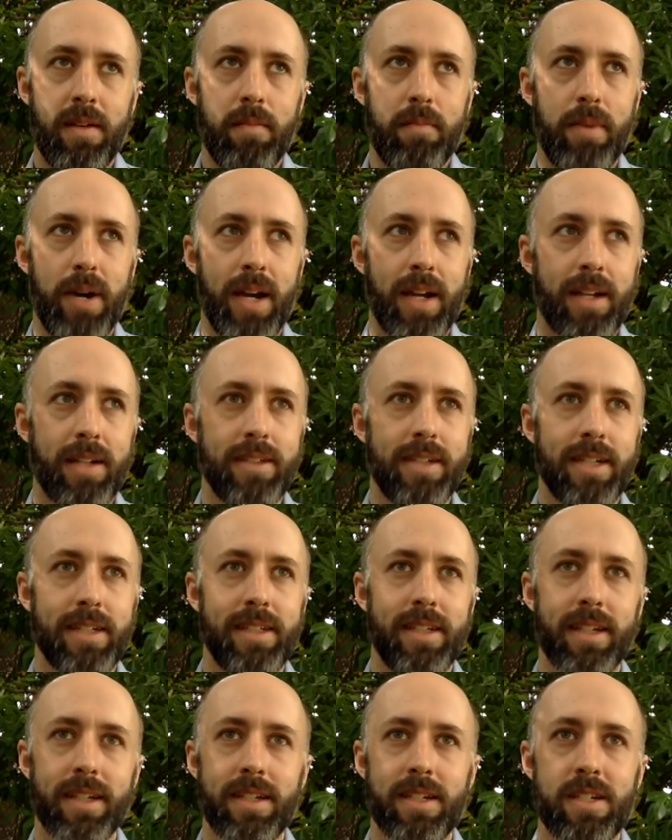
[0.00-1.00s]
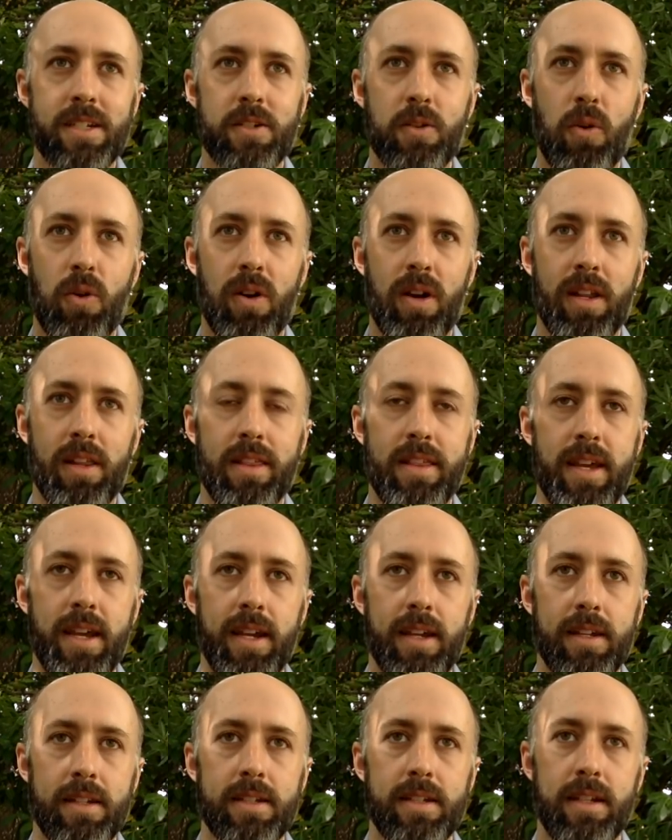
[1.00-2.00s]
By collecting and storing
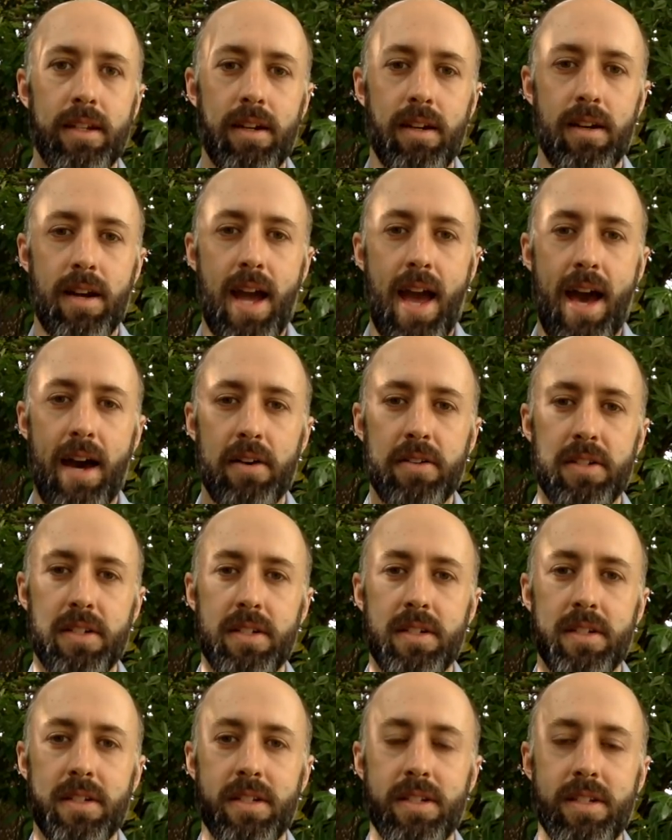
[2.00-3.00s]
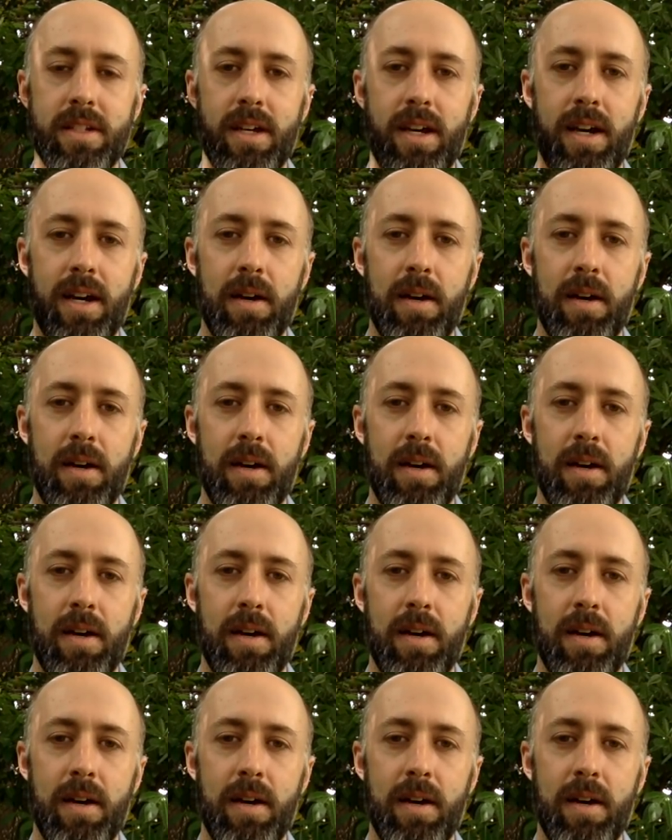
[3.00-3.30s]
things in our houses,